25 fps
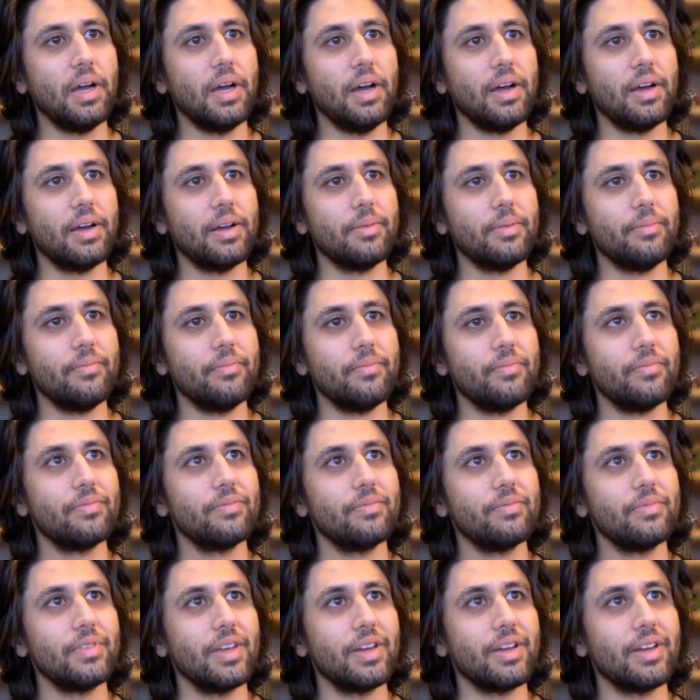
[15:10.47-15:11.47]
Um,
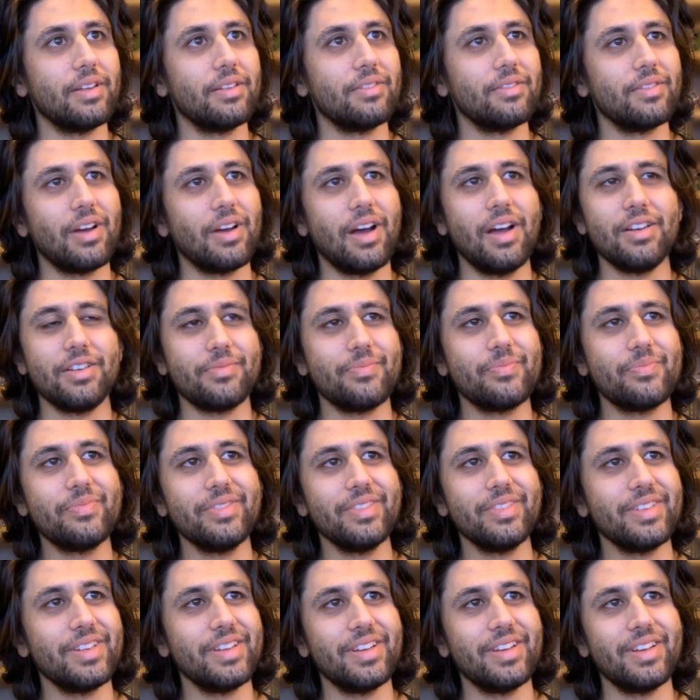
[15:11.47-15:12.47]
yeah, I just
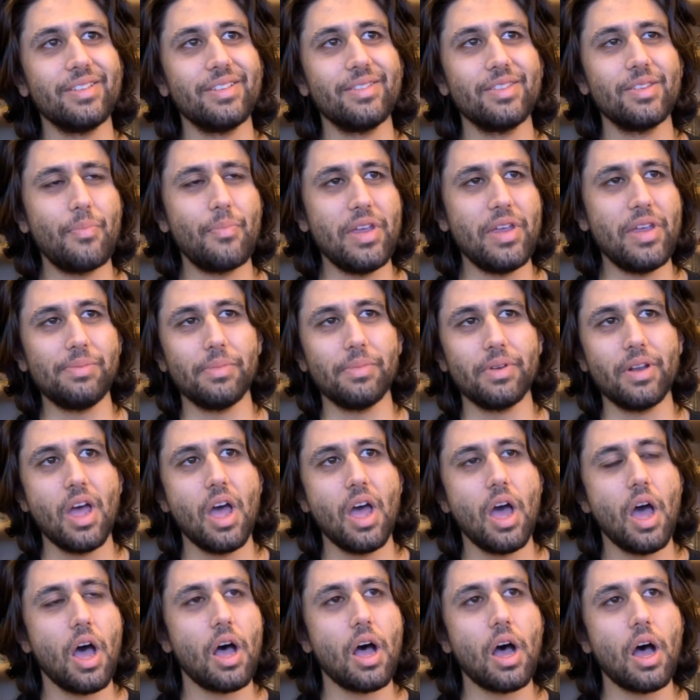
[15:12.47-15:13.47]
yeah, it's Beastman.
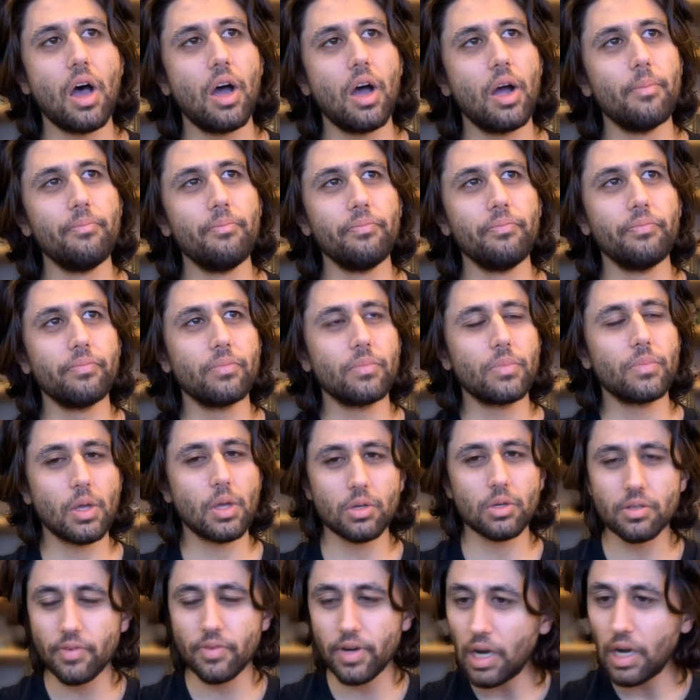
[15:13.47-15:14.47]
Um, there
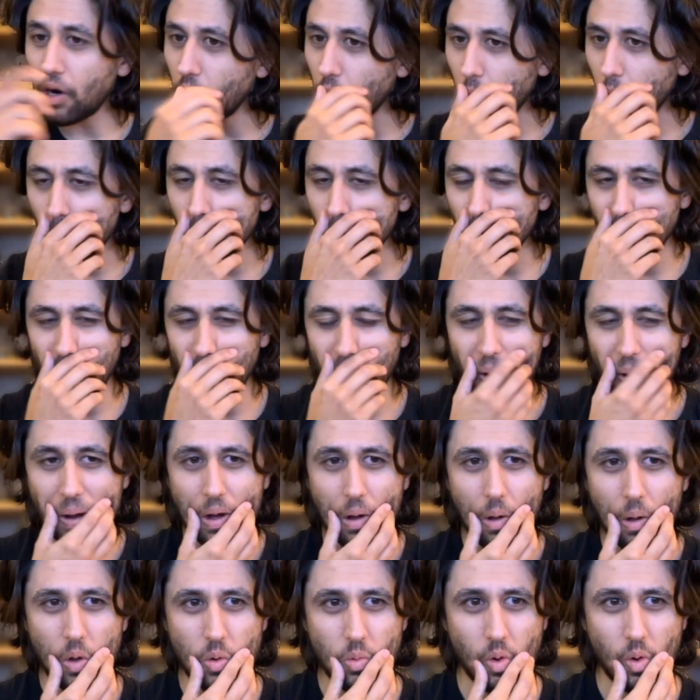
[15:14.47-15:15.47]
was a video that
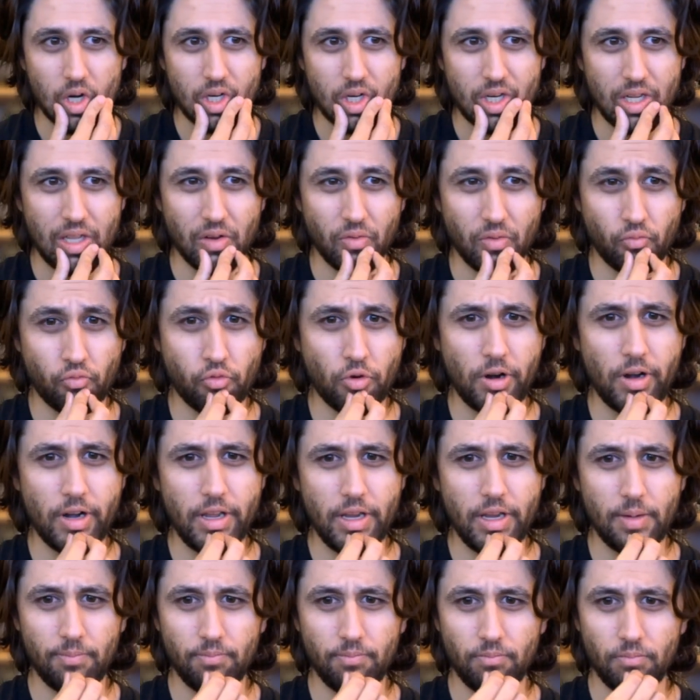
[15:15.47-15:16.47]
I was watching that
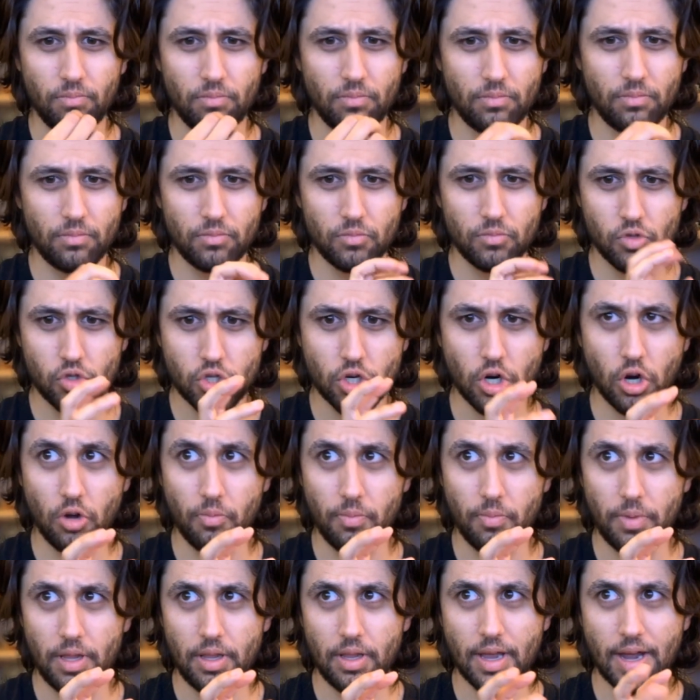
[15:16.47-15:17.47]
really showed
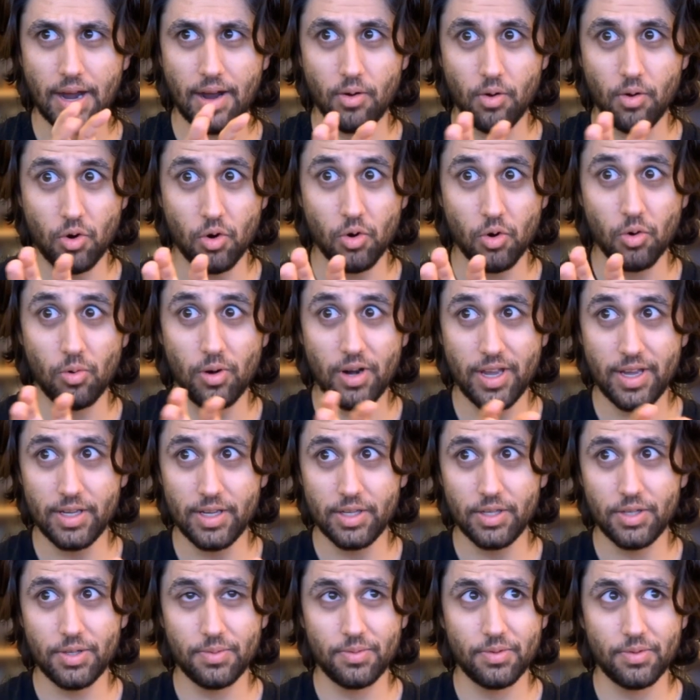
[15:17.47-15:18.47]
me how cool it
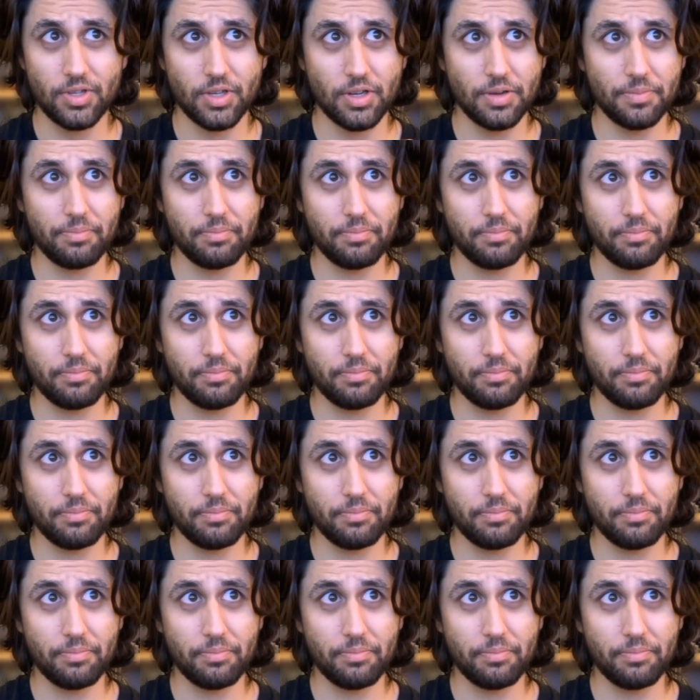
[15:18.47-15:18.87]
is to